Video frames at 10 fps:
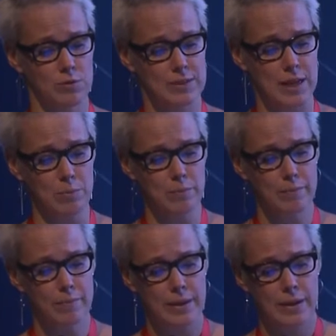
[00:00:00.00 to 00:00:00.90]
them.
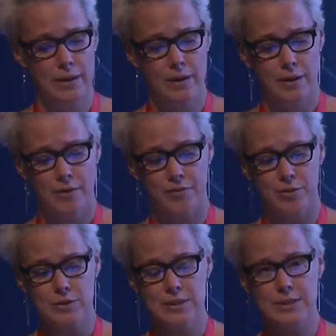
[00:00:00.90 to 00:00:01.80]

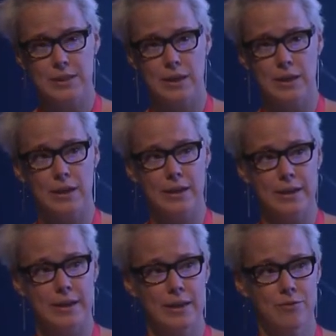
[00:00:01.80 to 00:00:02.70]
First,
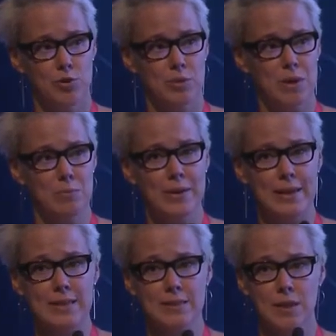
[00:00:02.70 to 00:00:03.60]
if you remember,
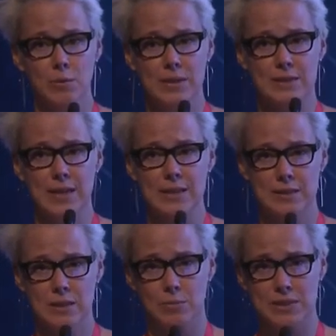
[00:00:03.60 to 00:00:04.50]
yesterday we
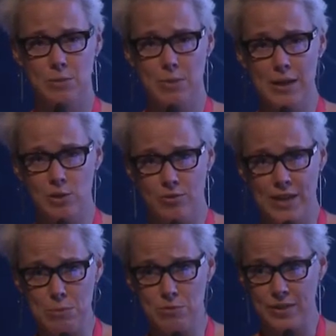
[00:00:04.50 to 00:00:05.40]
discussed the possibility of
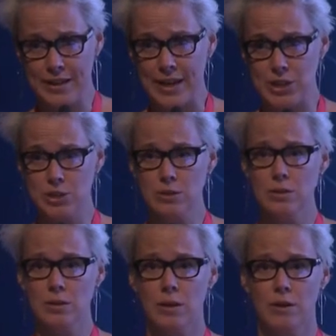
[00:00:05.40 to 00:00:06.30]

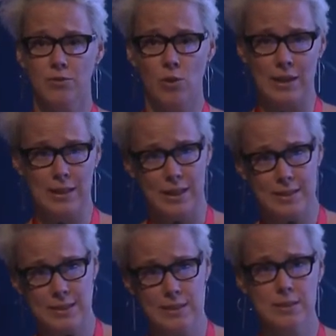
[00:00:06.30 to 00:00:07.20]
gamification for
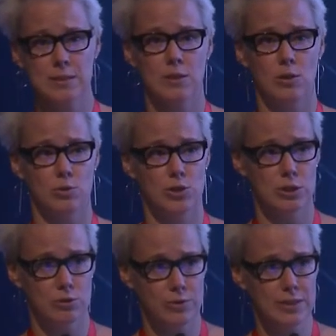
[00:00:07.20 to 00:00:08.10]
adolescents or
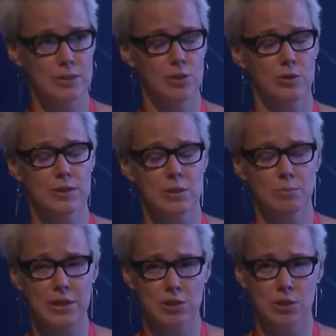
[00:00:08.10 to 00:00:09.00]
children during the
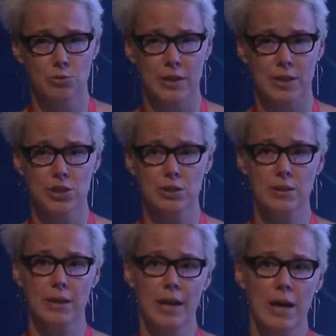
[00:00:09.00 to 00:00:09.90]
patient
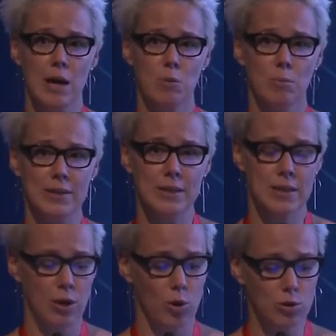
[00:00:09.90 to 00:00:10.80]
education, but
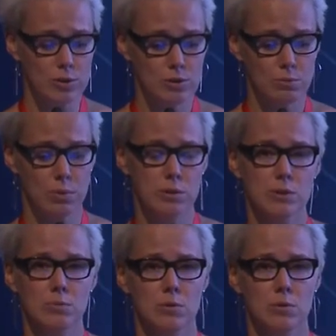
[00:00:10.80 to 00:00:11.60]
it's also possible